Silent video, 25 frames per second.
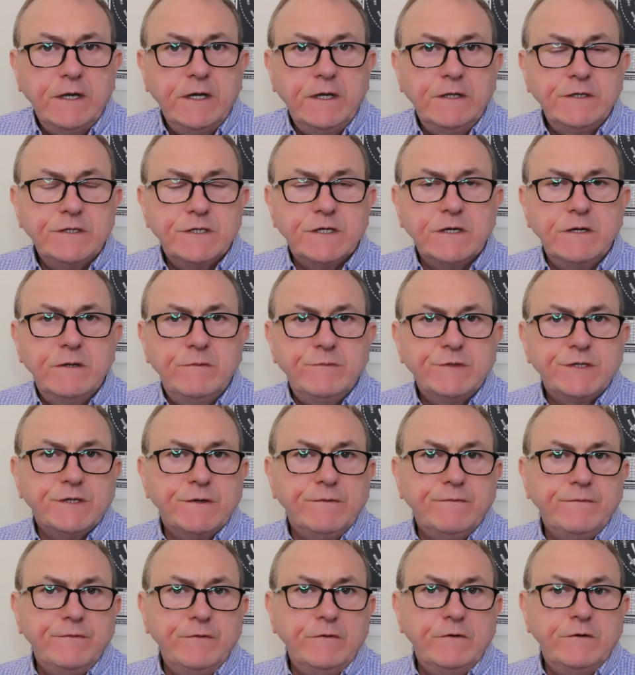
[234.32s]
in terms
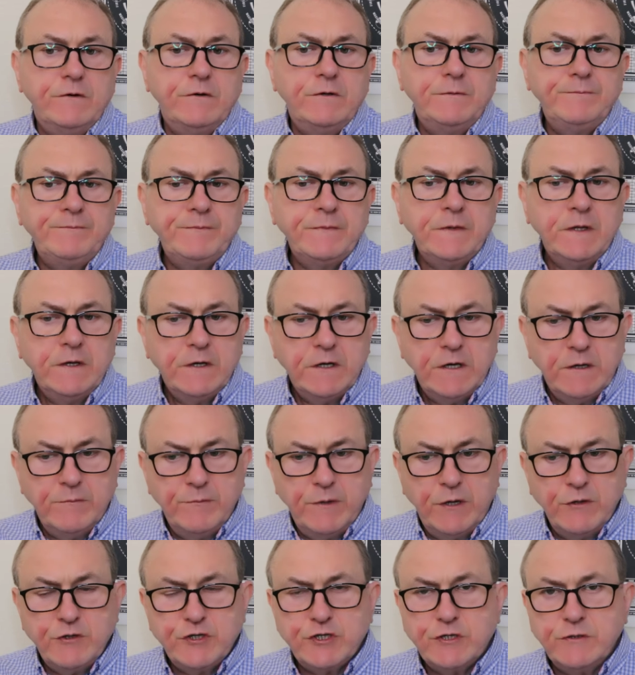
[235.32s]
of your
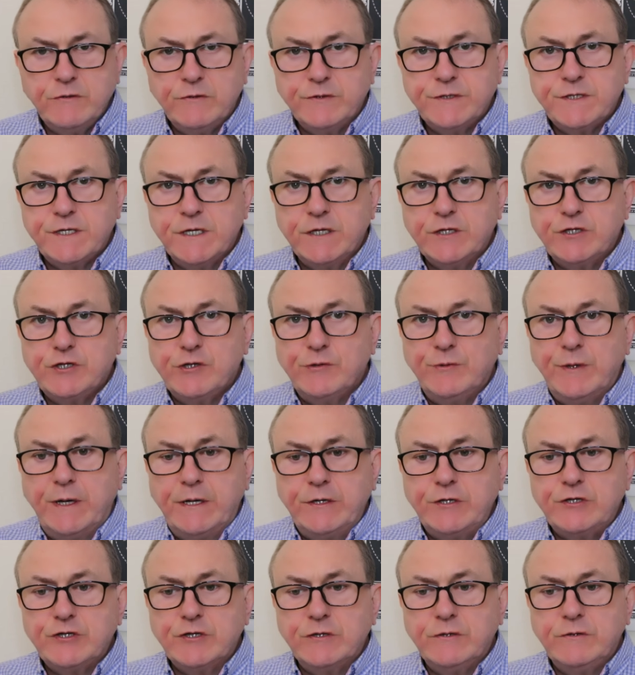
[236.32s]
emotional
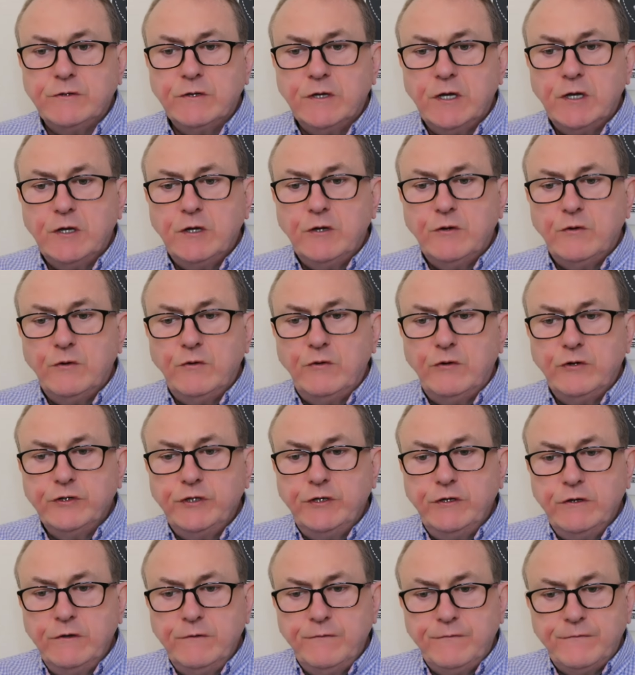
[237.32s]
situation, or
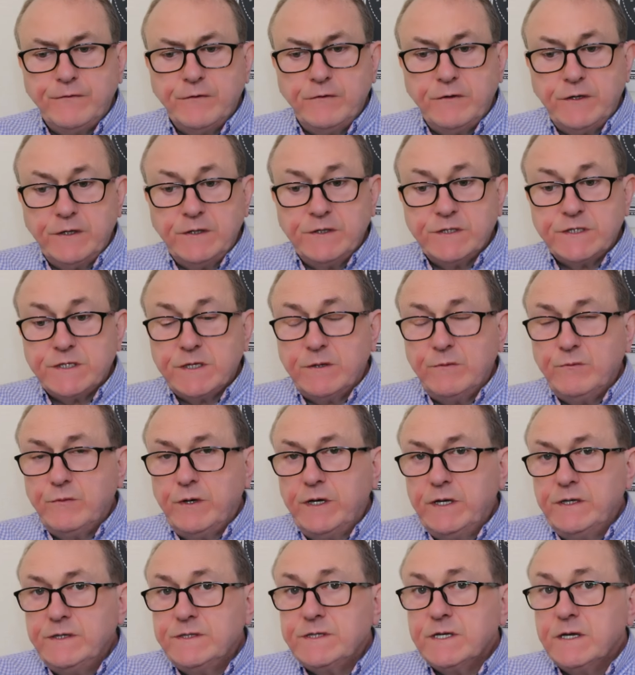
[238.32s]
you feel in some
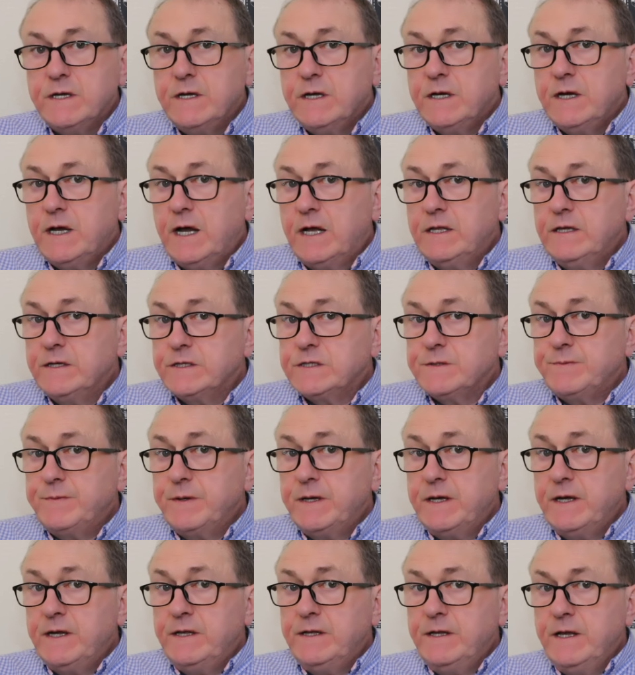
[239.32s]
ways a little
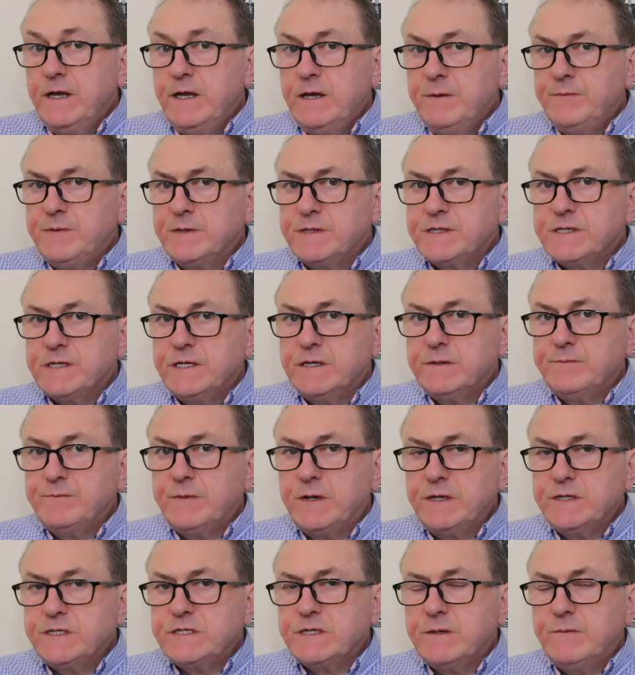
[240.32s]
bit inhibited
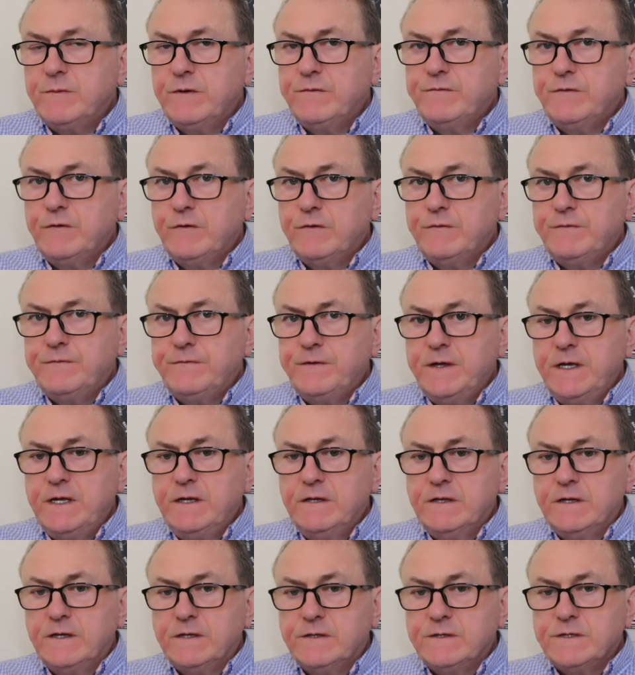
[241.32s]
by some of your
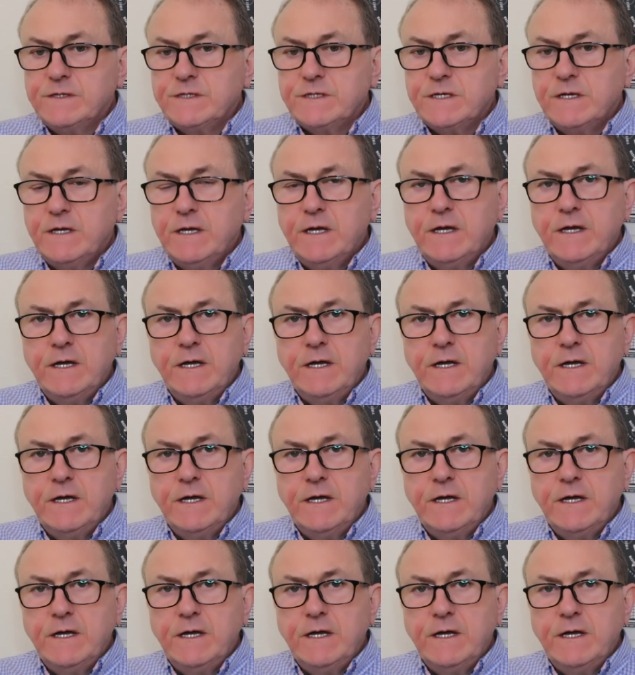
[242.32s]
feelings.